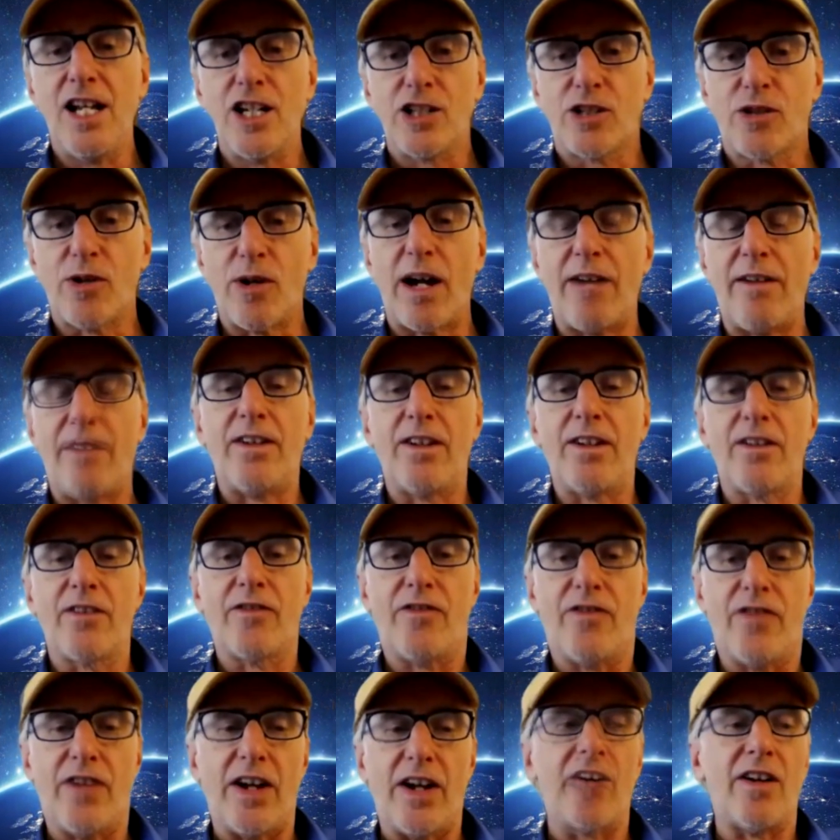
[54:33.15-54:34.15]
So I feel
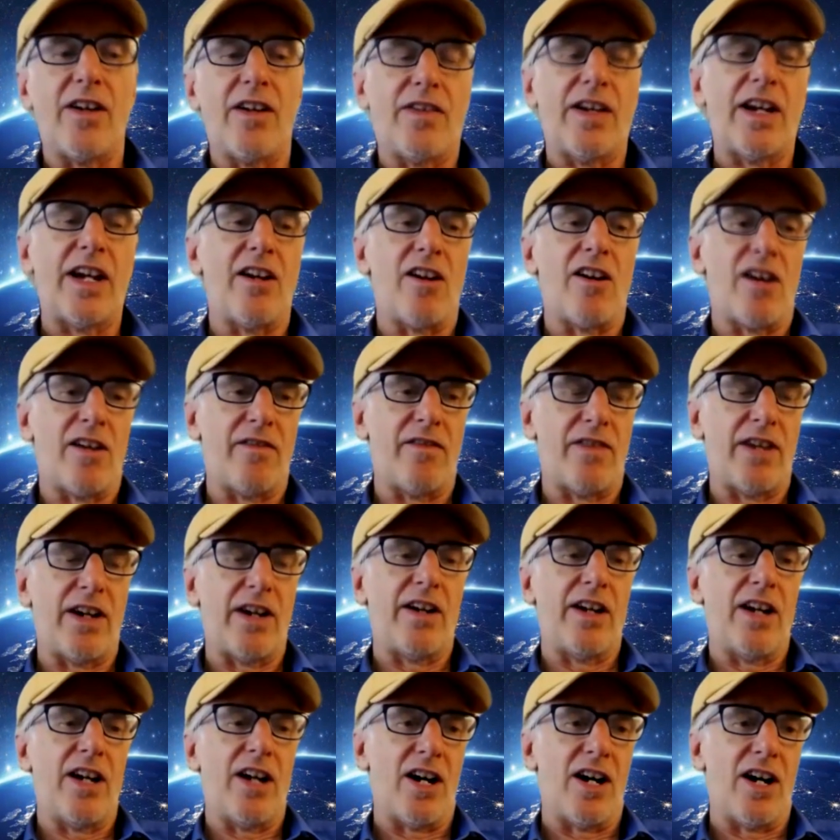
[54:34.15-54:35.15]
very, very,
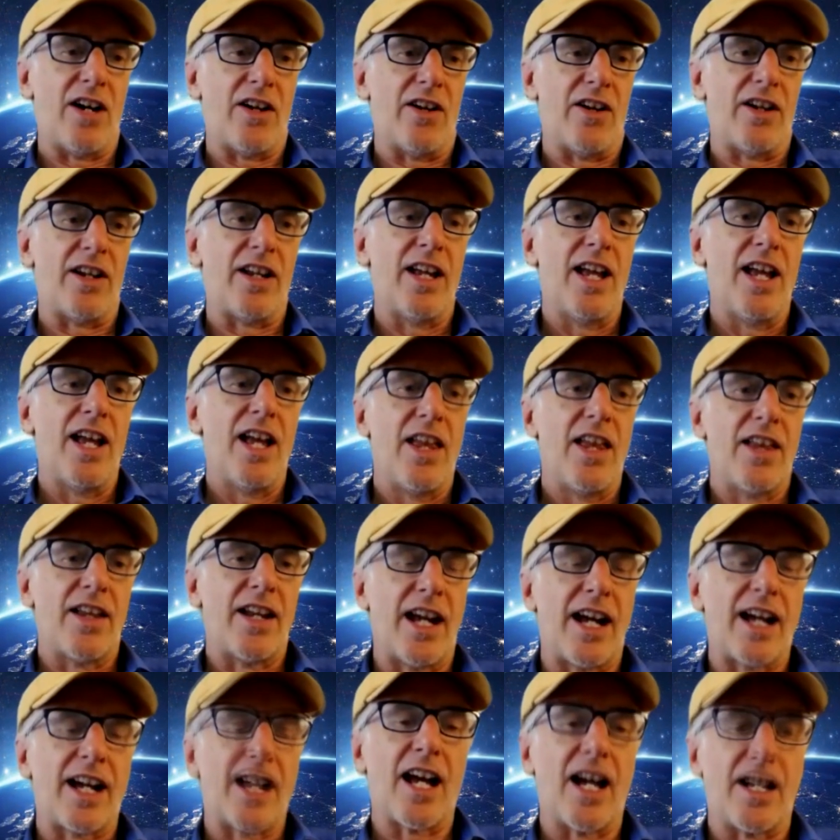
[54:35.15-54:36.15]
very honored that
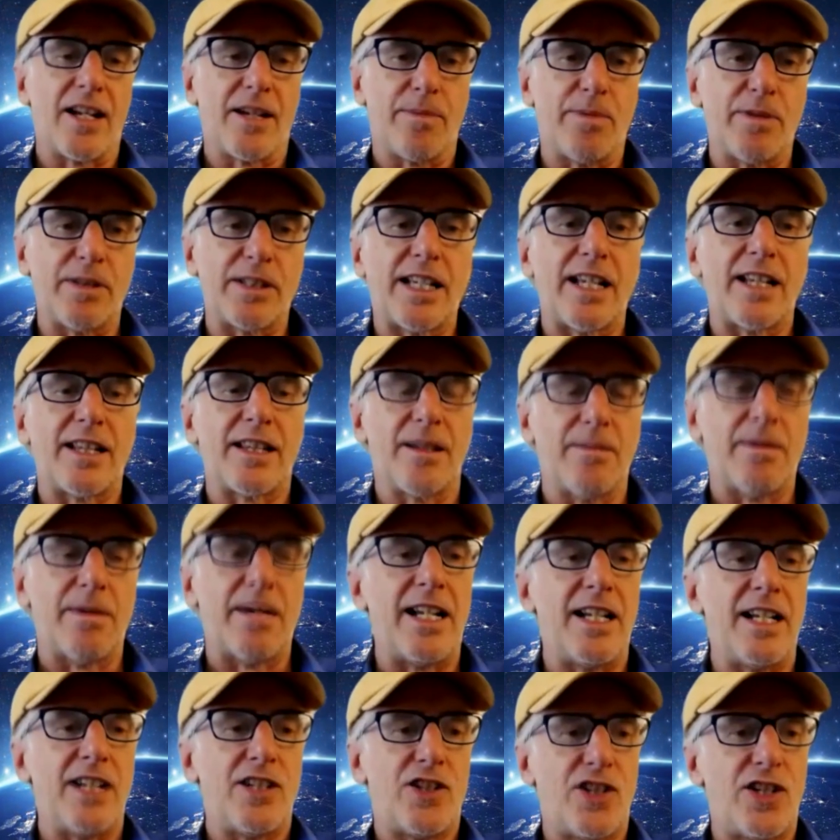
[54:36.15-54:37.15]
I got to present the
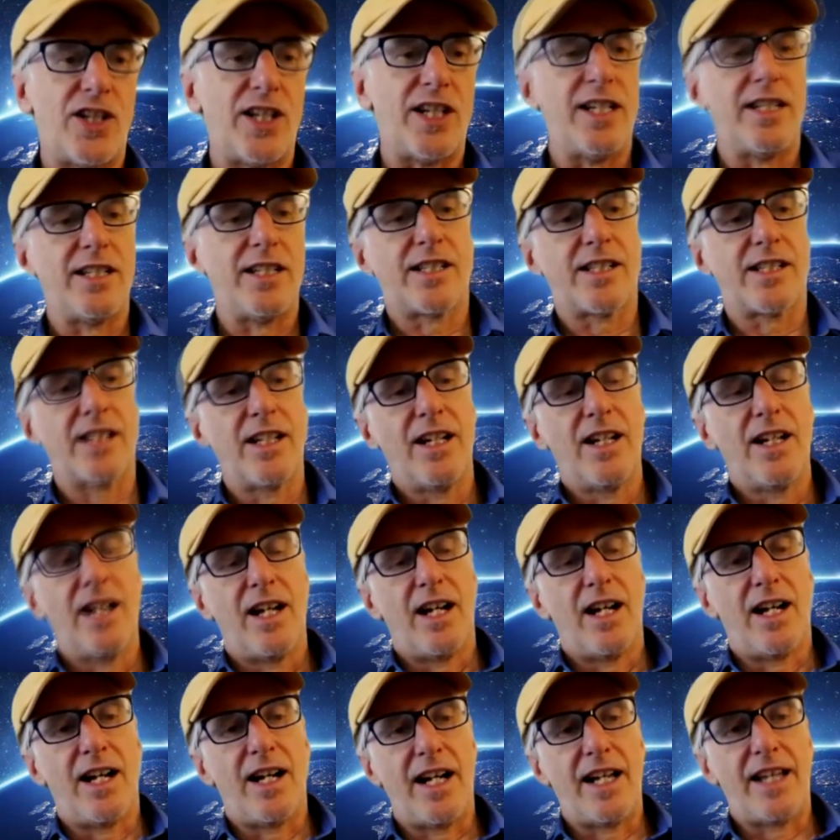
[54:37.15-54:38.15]
Mighty Cheese
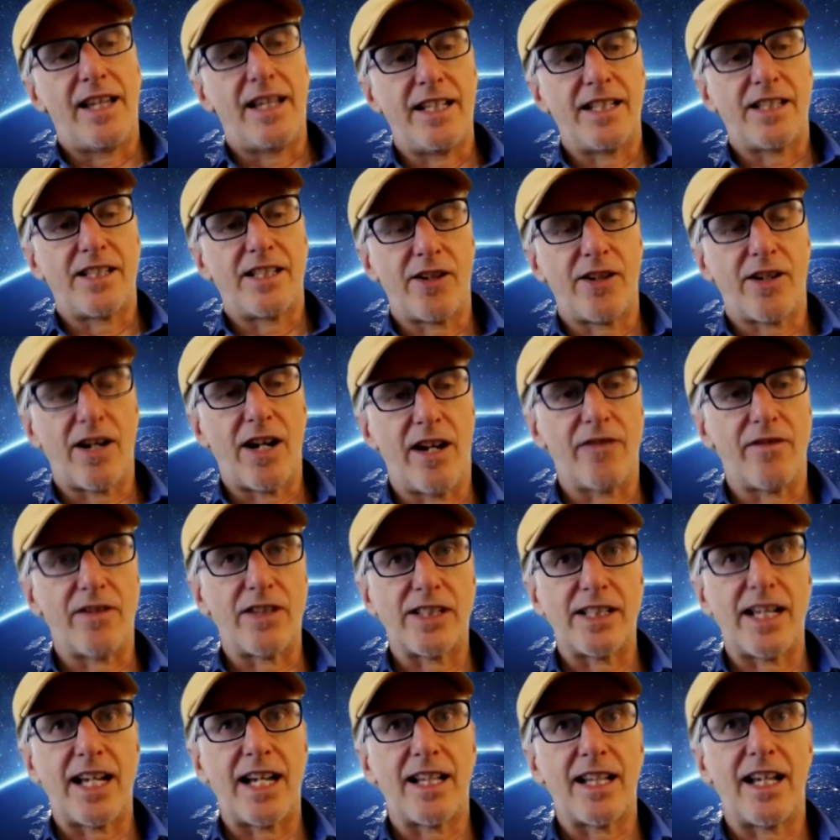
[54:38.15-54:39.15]
uh, at the History
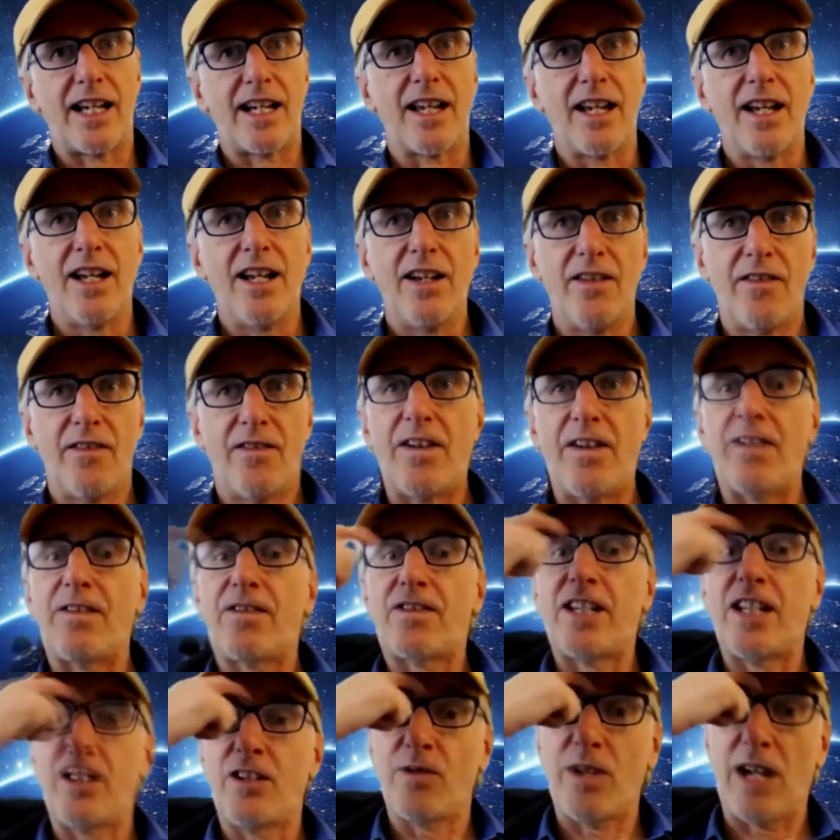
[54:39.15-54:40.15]
Conference and had like
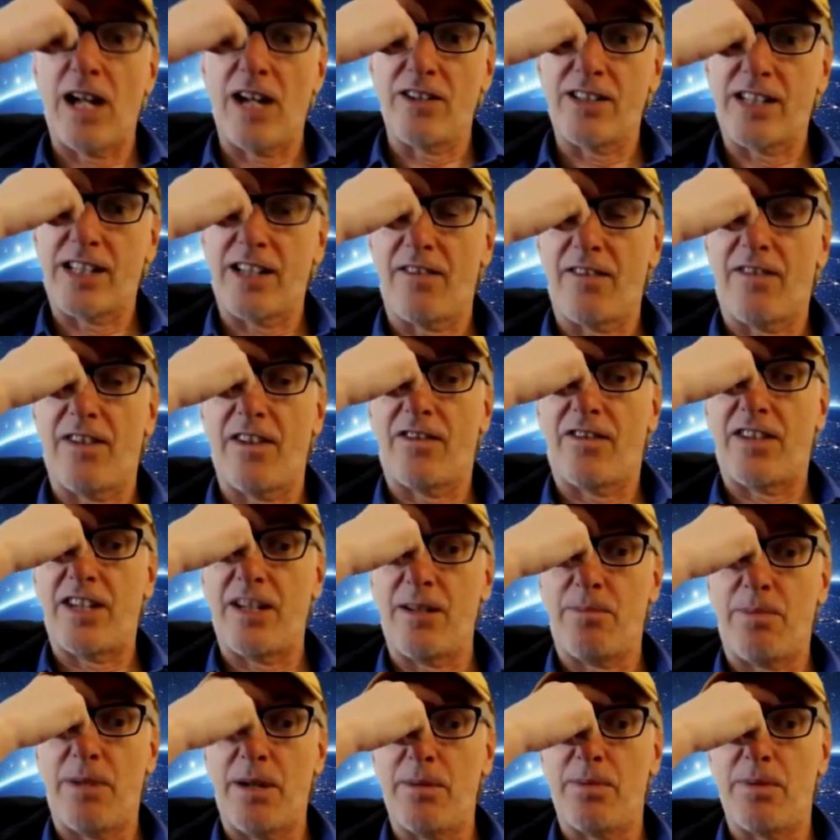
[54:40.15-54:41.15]
15 rounds, had
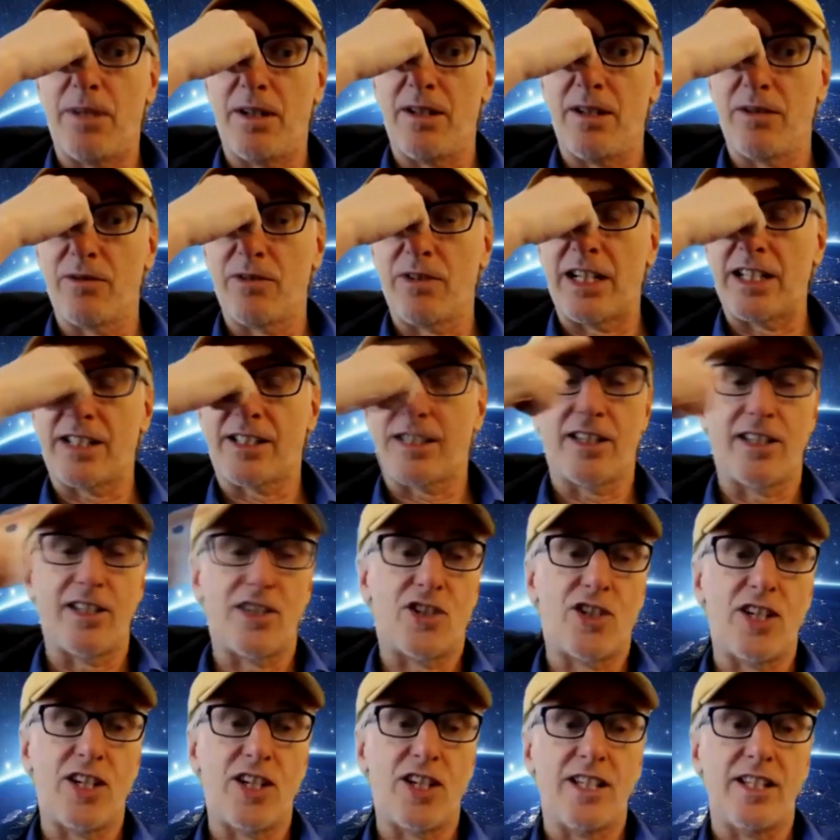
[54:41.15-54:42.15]
15 people wrestle the
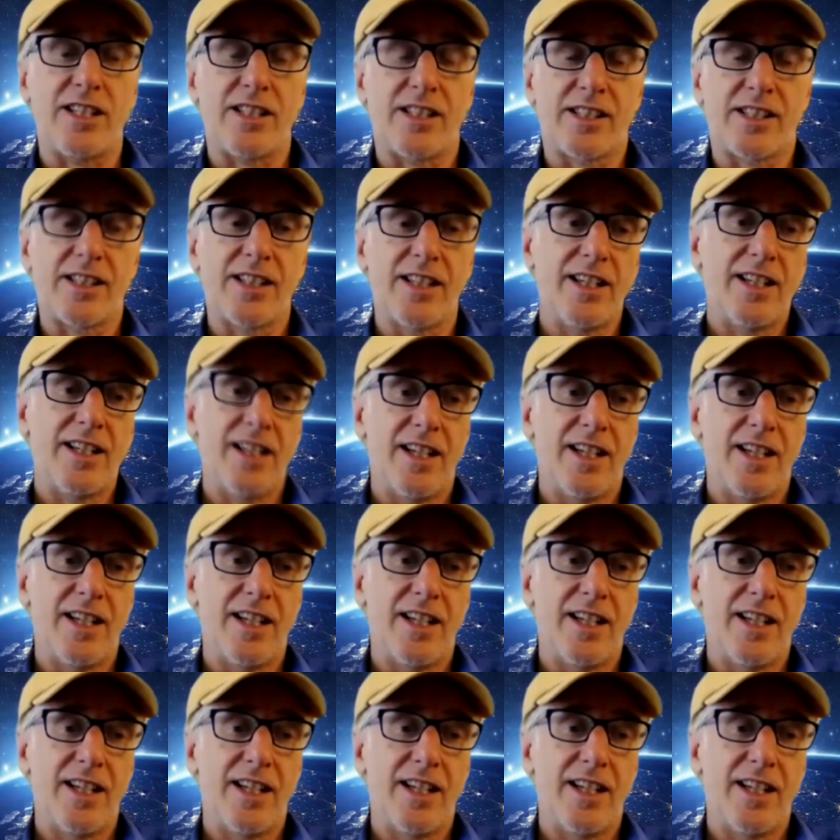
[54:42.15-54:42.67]
cheese.